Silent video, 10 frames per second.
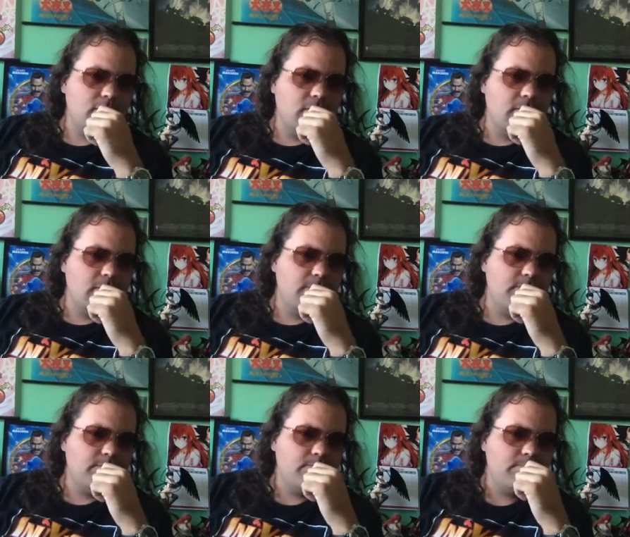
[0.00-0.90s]

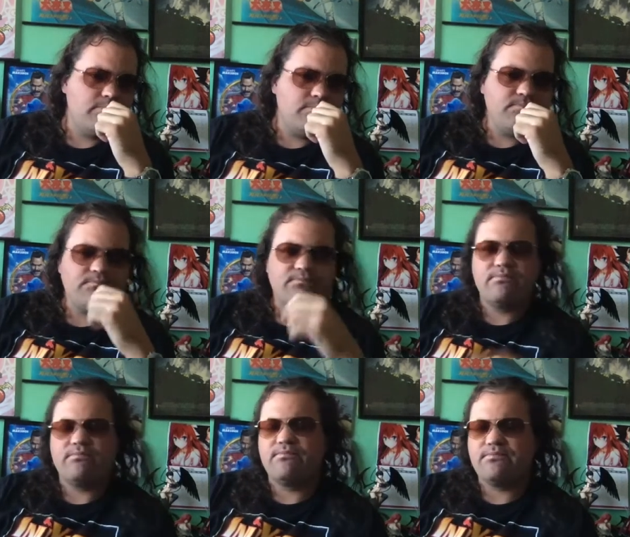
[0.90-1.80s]

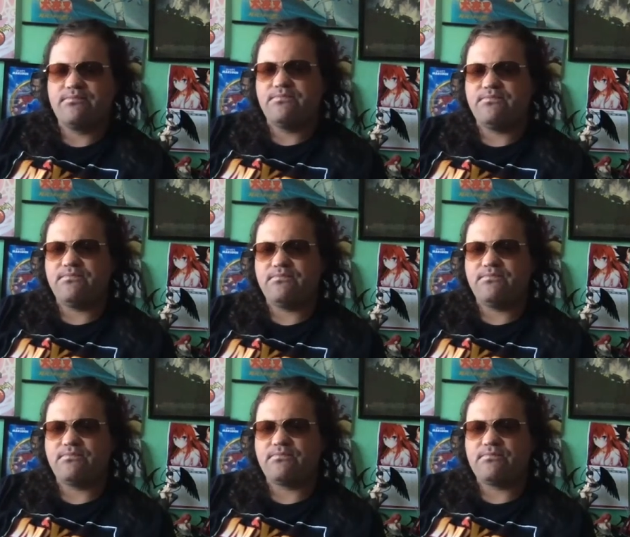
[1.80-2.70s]

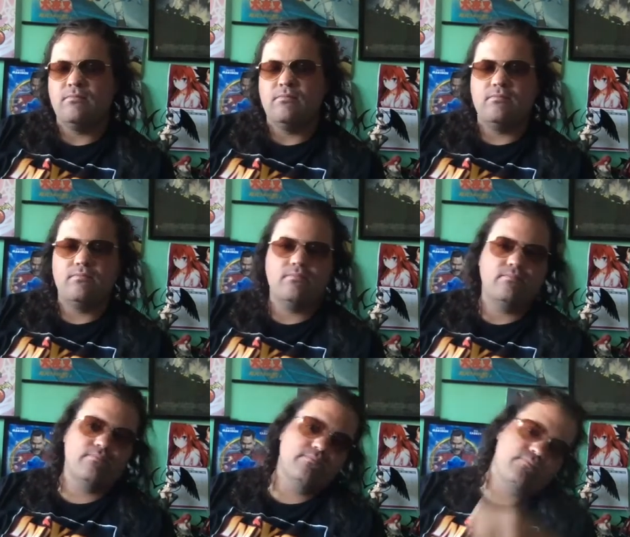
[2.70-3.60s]

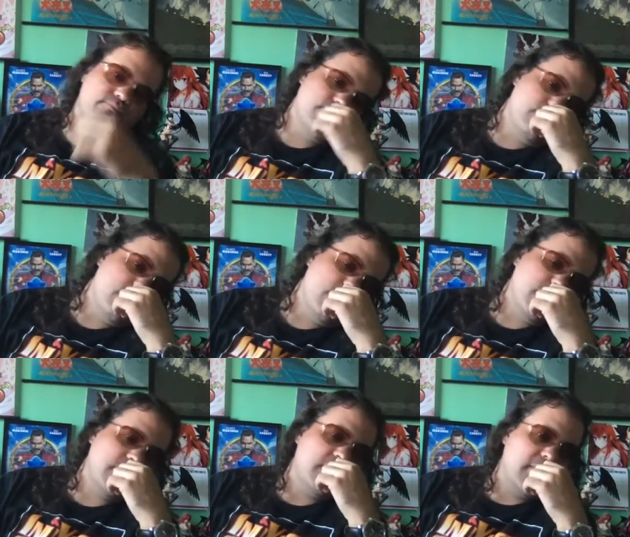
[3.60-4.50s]

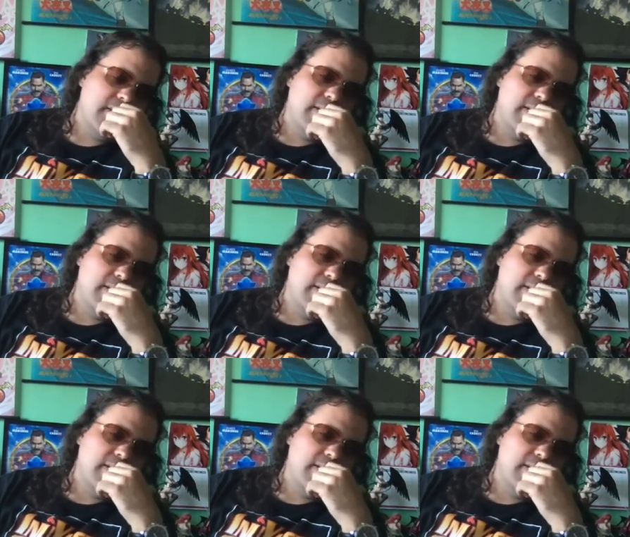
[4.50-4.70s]
[no speech]